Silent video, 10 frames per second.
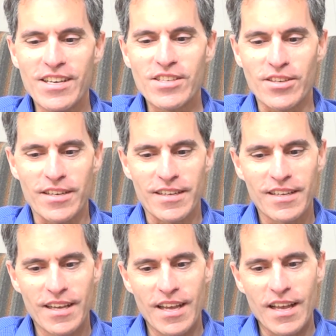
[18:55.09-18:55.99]
sort
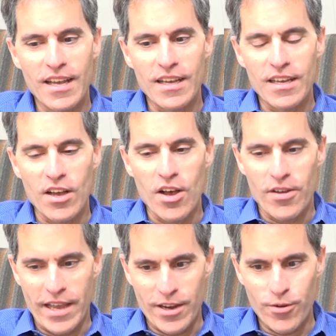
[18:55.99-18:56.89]
of,